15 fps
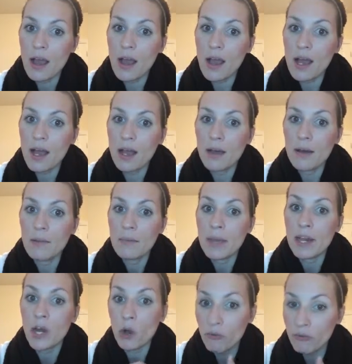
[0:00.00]

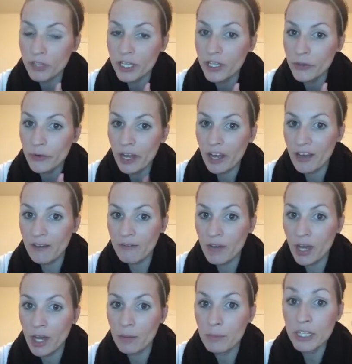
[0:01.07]
and hopefully you have
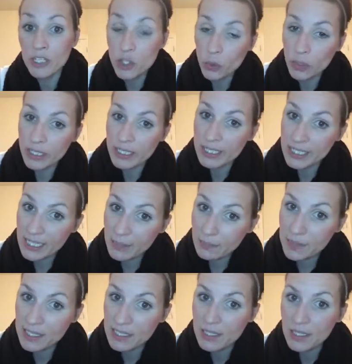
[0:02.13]
enjoyed the
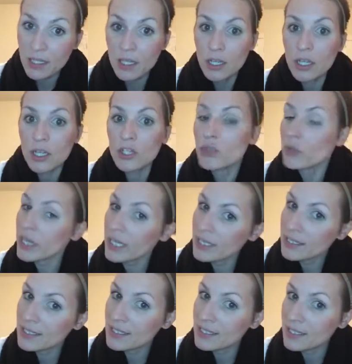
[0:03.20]
tips,
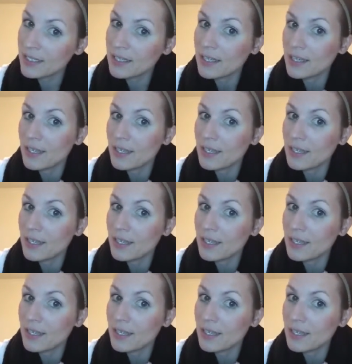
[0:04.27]
tricks,